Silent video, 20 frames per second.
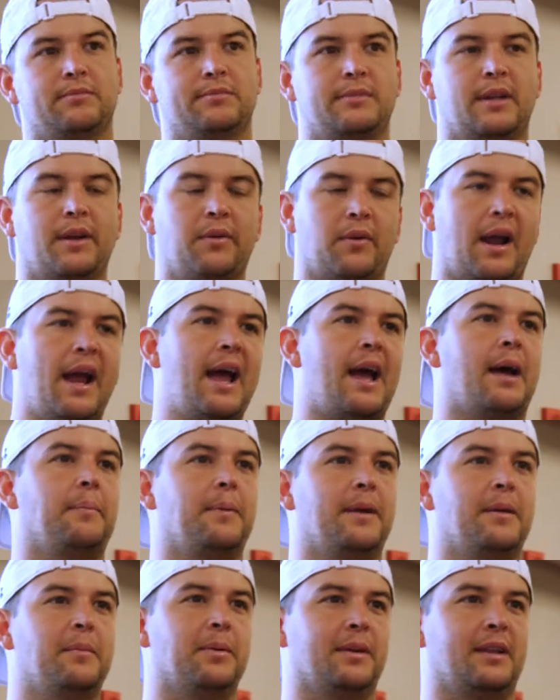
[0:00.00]
They were
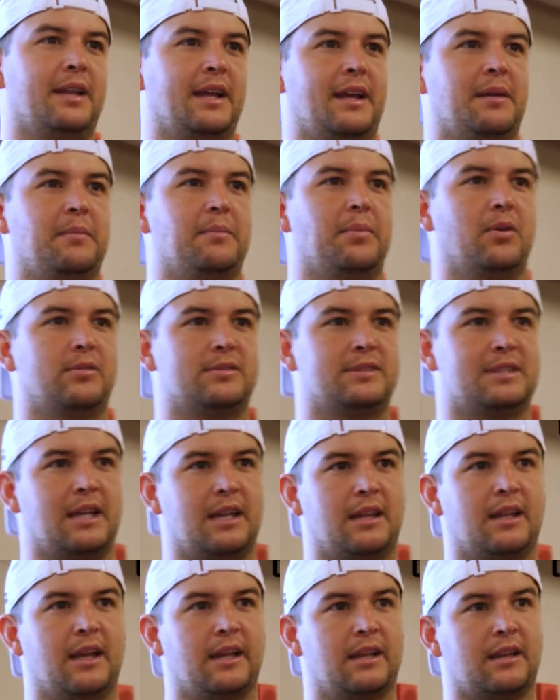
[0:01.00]
happy, but they had both
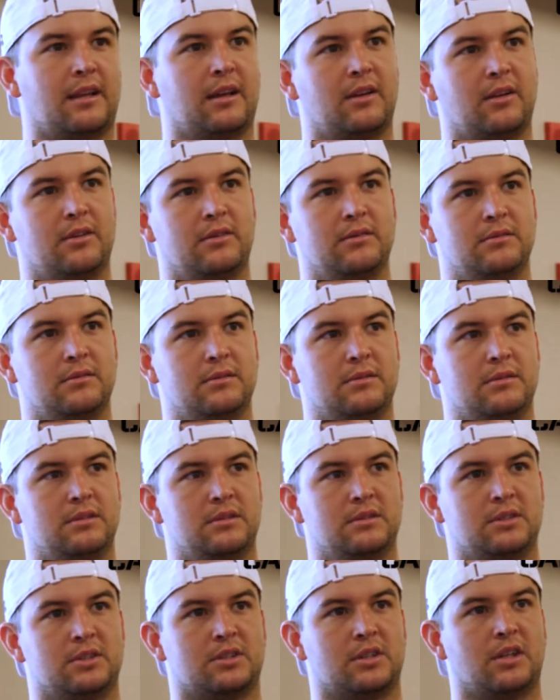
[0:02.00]
said, like,
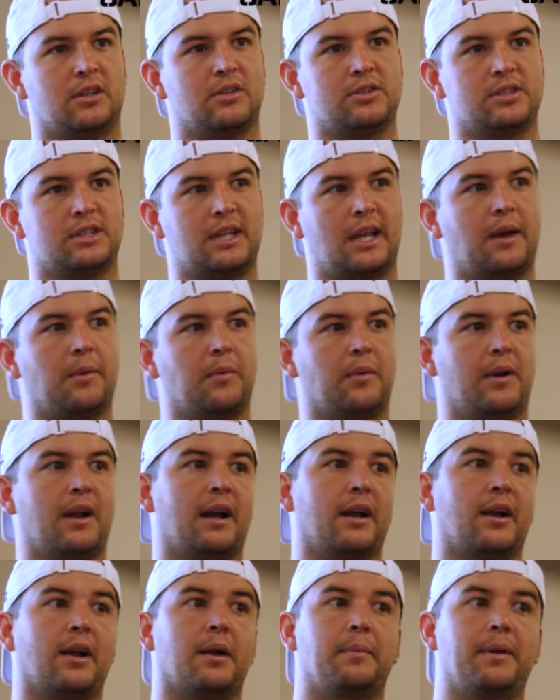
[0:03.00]
just understand we're not
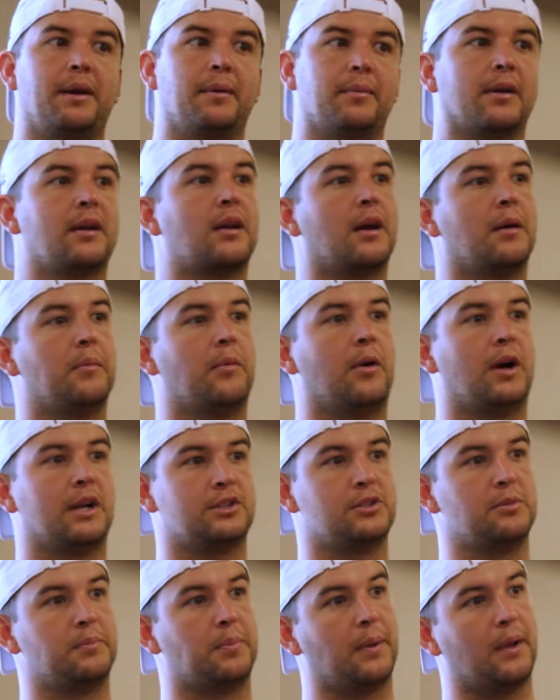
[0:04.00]
gonna be able to come watch
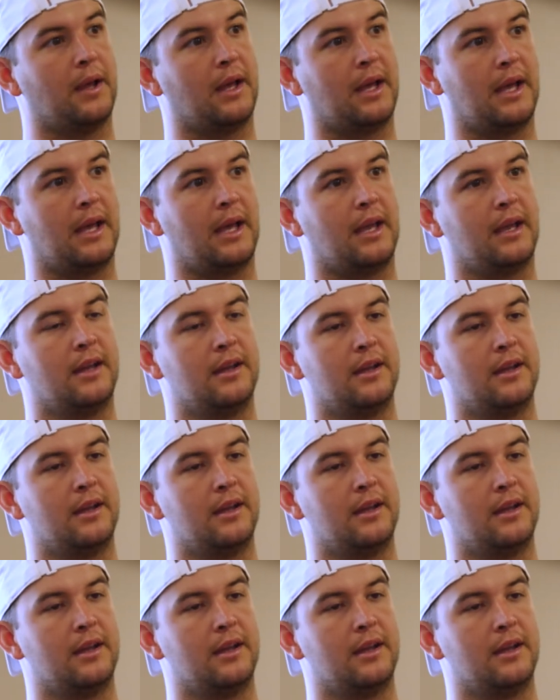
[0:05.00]
you play